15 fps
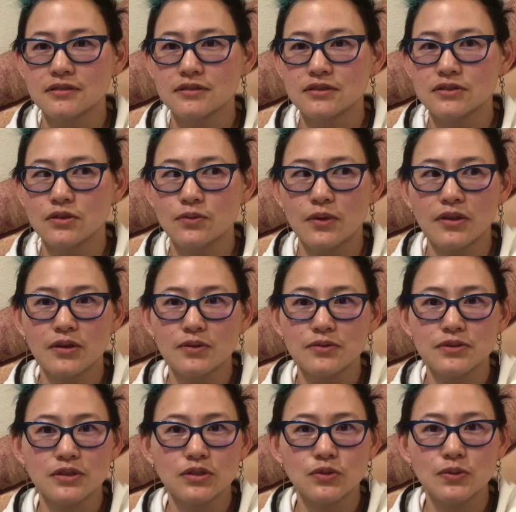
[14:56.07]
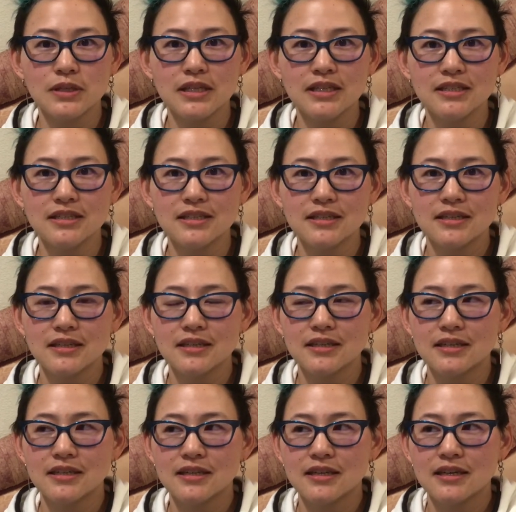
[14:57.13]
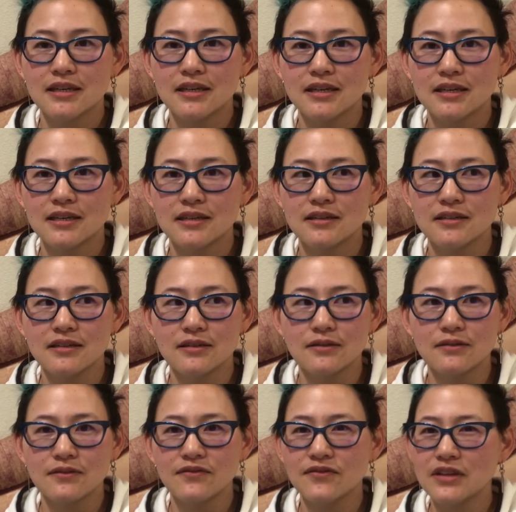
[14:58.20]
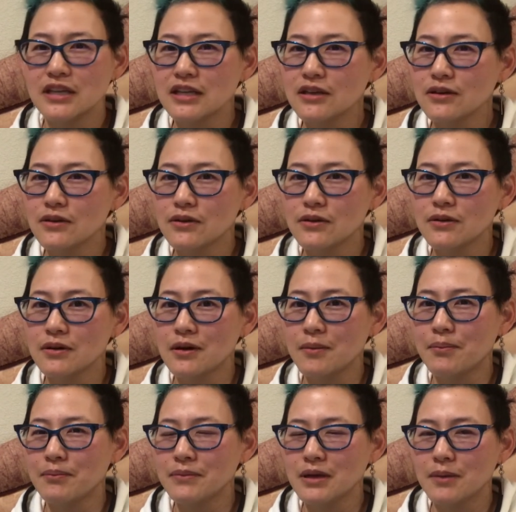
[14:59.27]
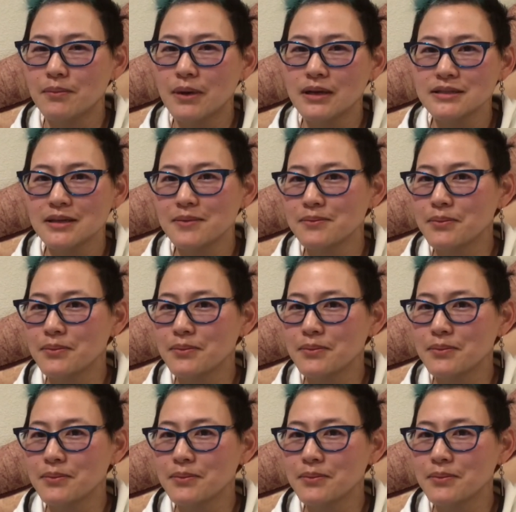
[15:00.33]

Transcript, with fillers: So whether it was a tweet, you know, a video, a, a Bangtan